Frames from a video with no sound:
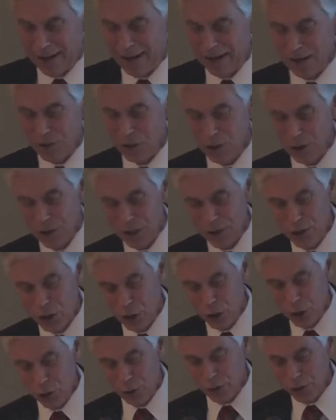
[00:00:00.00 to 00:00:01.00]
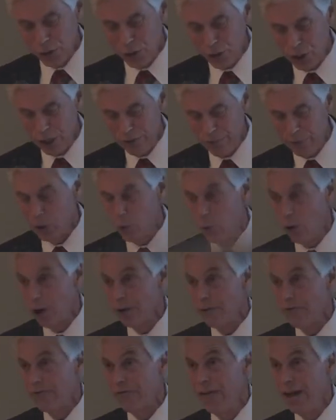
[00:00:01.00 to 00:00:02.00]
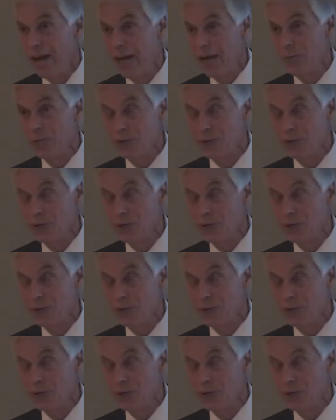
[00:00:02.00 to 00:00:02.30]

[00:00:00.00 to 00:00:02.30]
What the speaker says: She's in the Junior Achievement Hall of Fame.